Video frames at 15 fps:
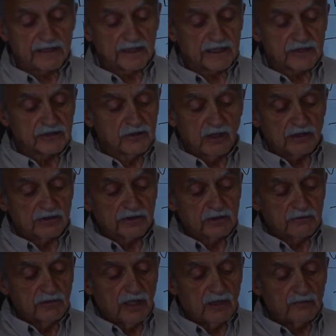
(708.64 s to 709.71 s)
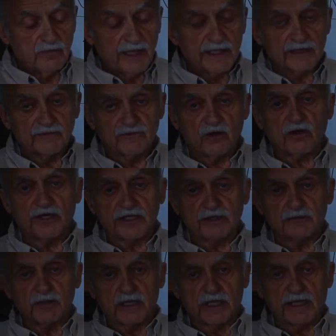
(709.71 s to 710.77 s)
is not made
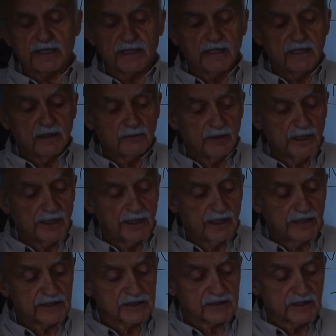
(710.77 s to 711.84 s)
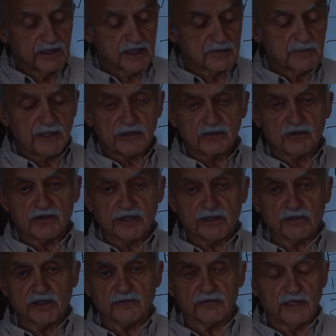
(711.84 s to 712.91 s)
void by Einstein's special
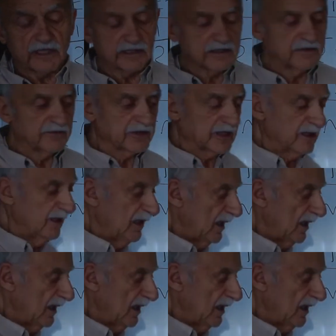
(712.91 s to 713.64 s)
theory of relativity.